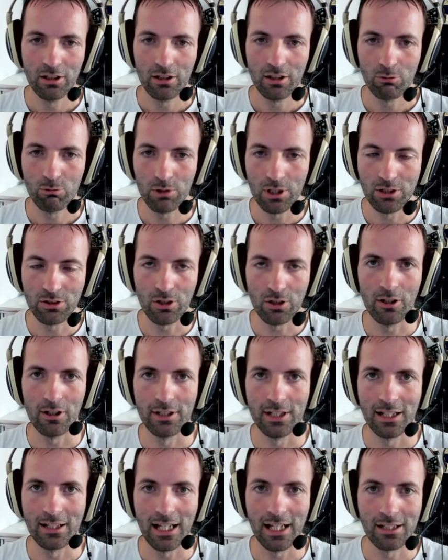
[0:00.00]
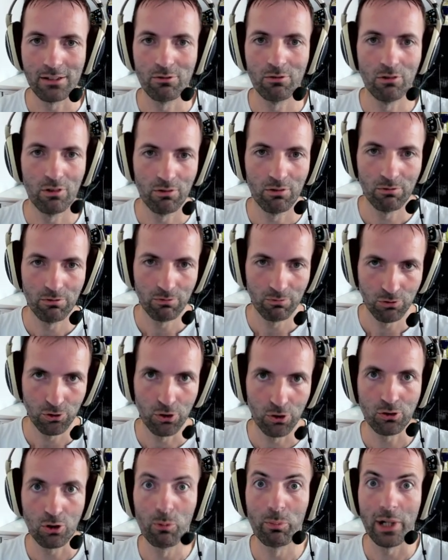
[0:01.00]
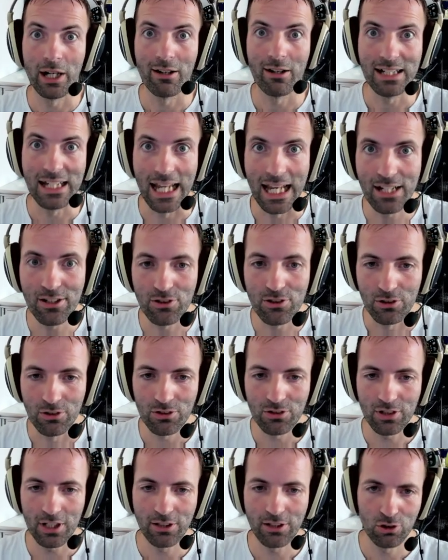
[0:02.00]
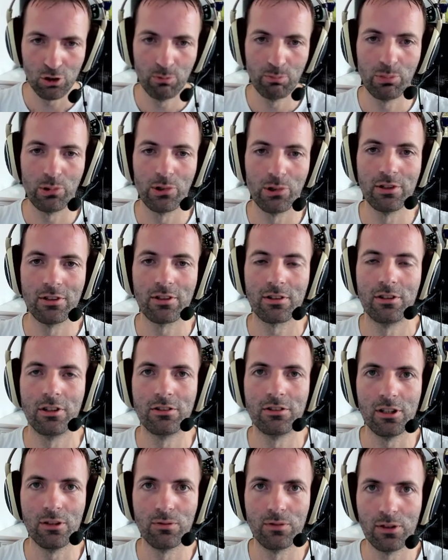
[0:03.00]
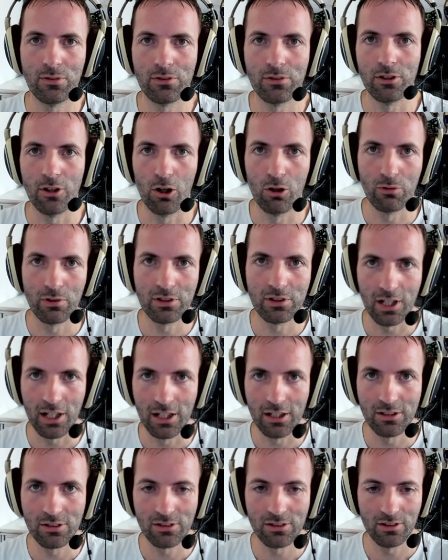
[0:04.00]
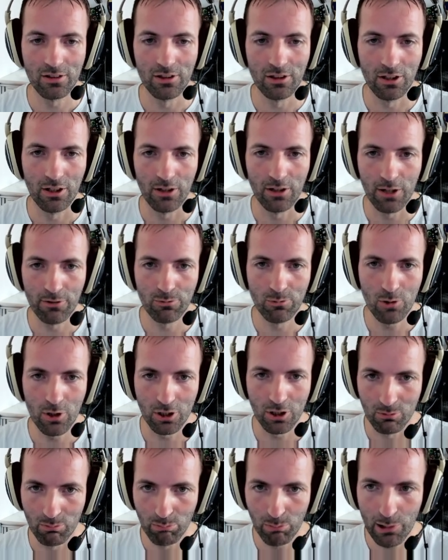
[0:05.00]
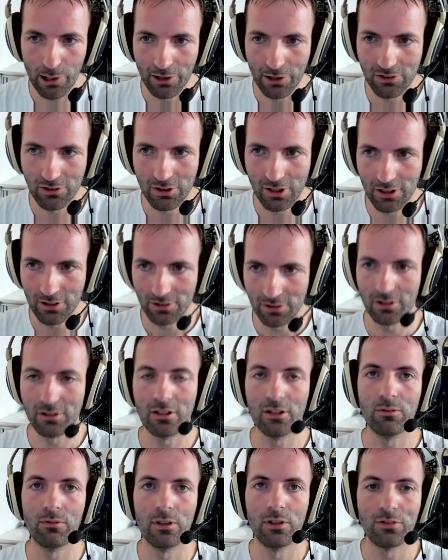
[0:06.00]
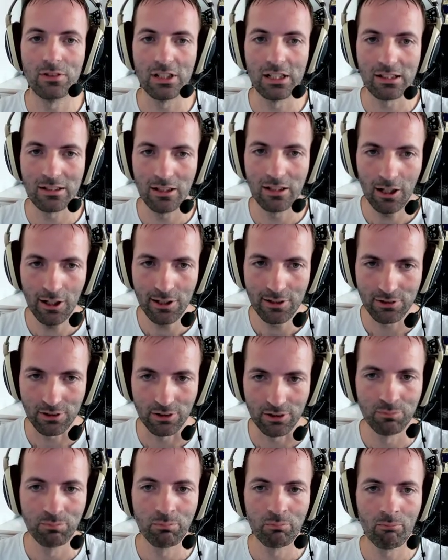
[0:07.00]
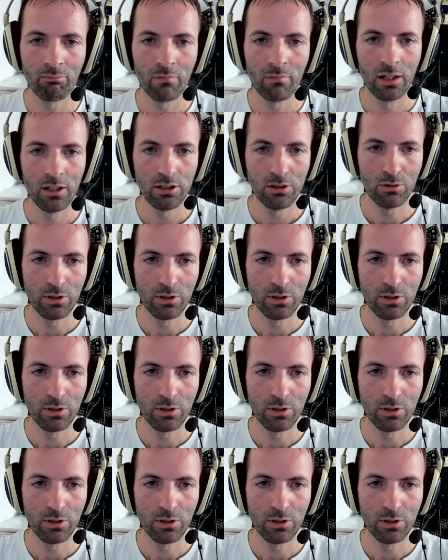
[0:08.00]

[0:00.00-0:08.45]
we saw that at just comparing the engines, at some point the T50 overtakes the F1. But since the T50 is lighter, you